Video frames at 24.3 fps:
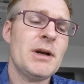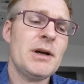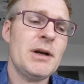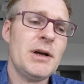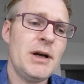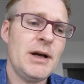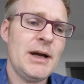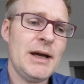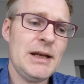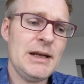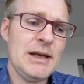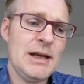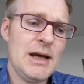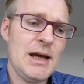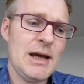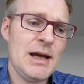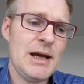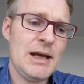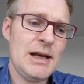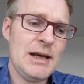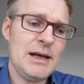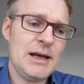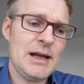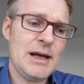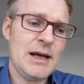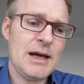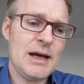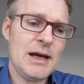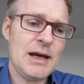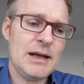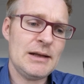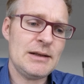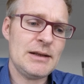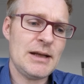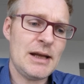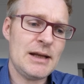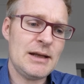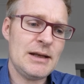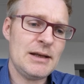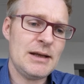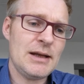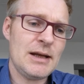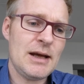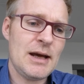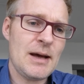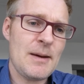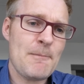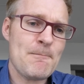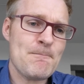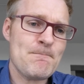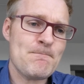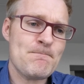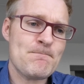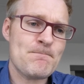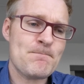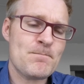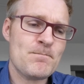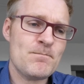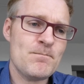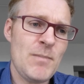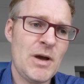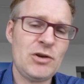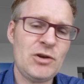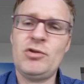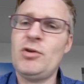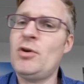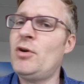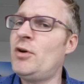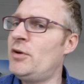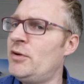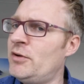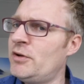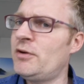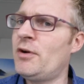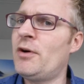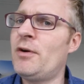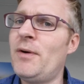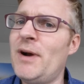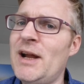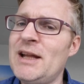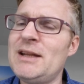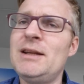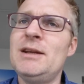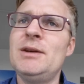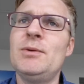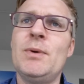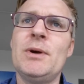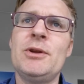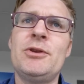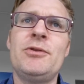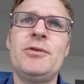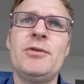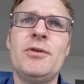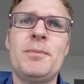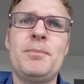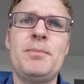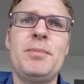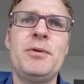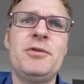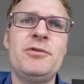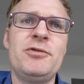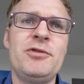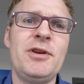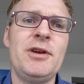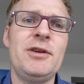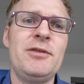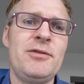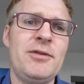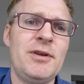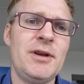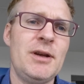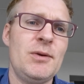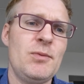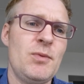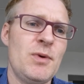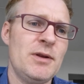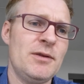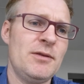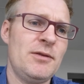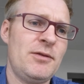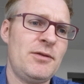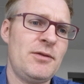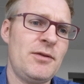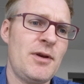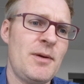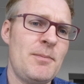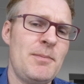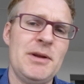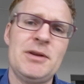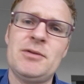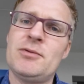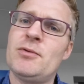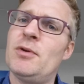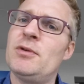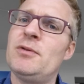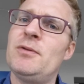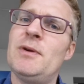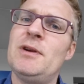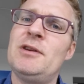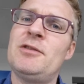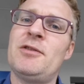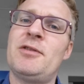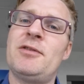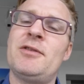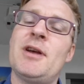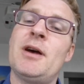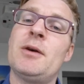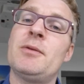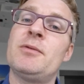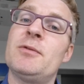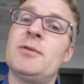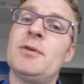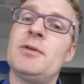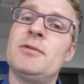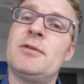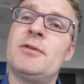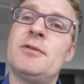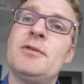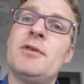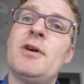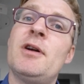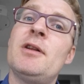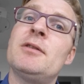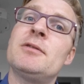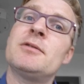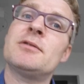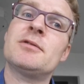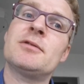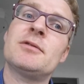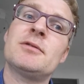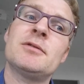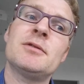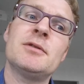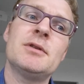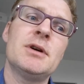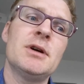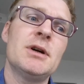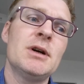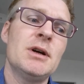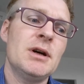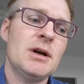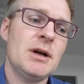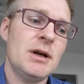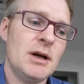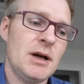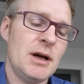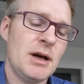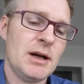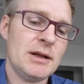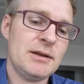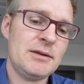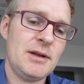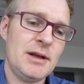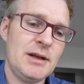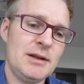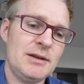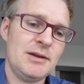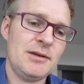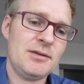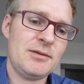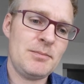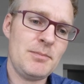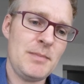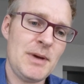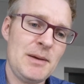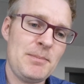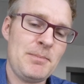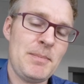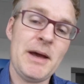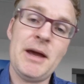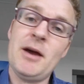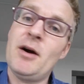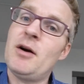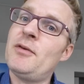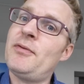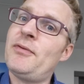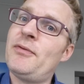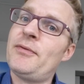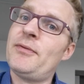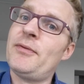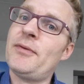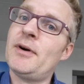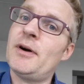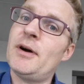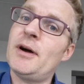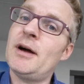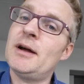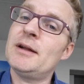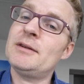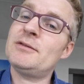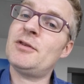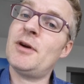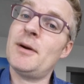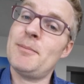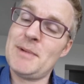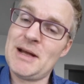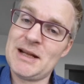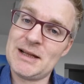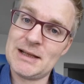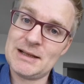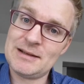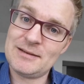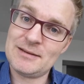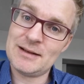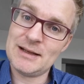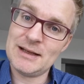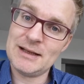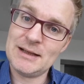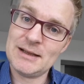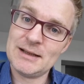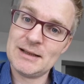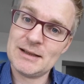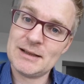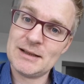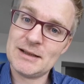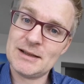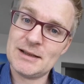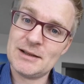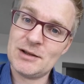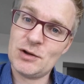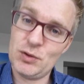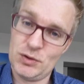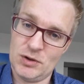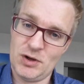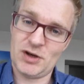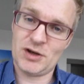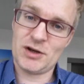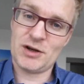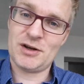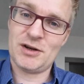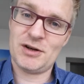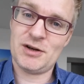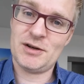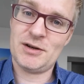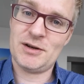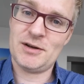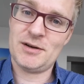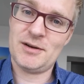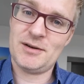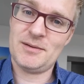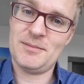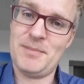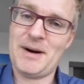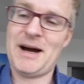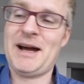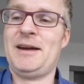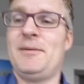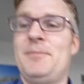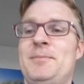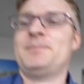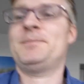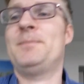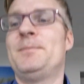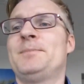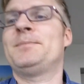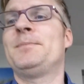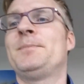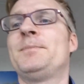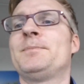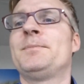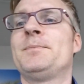uh, and, uh, and, uh, and and and um, make sure you're ready with your purchasing once uh, Bitcoin reaches one thousand one hundred dollars. I think this may pay off tremendously. Good luck. Bye.